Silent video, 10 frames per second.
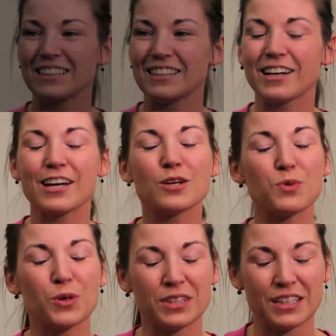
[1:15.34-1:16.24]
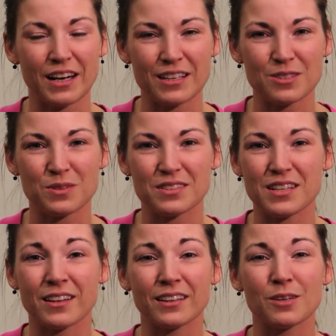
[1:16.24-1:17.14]
He kind of broke the ice with
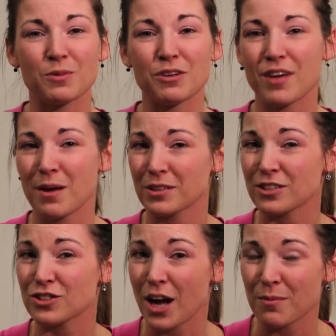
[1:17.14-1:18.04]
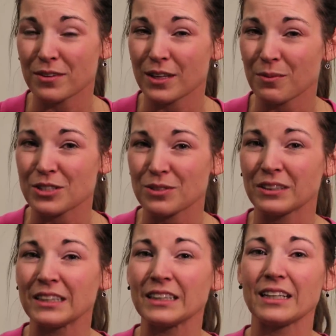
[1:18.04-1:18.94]
telling them what a fabulous job that they were
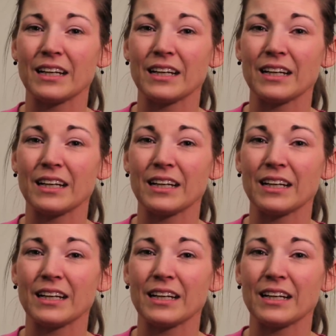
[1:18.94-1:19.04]
doing,